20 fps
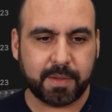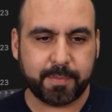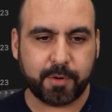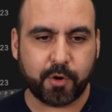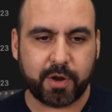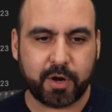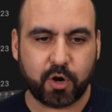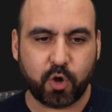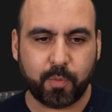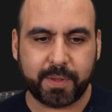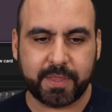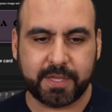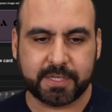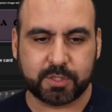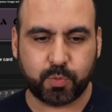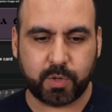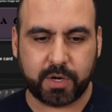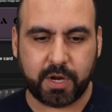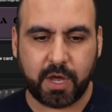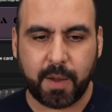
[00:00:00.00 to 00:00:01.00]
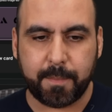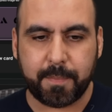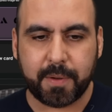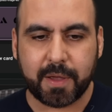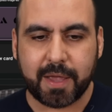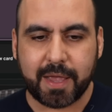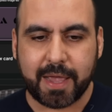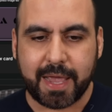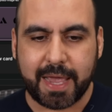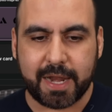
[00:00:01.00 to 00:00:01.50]
Let me go ahead and open this one up
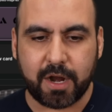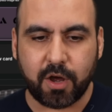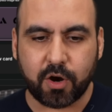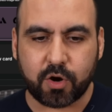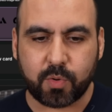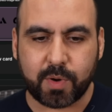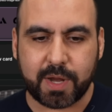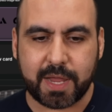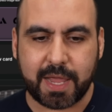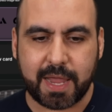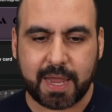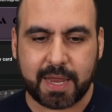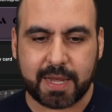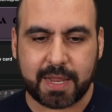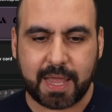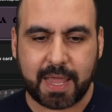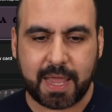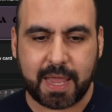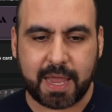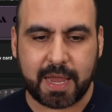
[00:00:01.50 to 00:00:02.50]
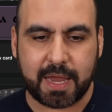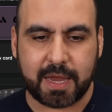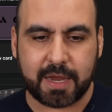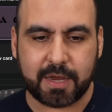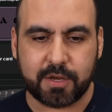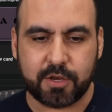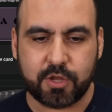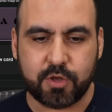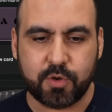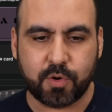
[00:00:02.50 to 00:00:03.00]
and I'll create
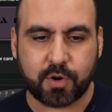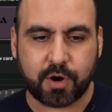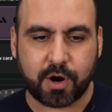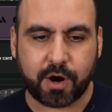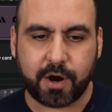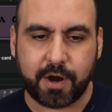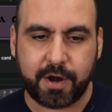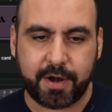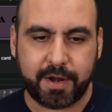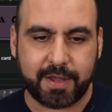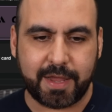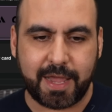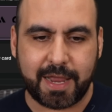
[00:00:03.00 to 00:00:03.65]
a new card.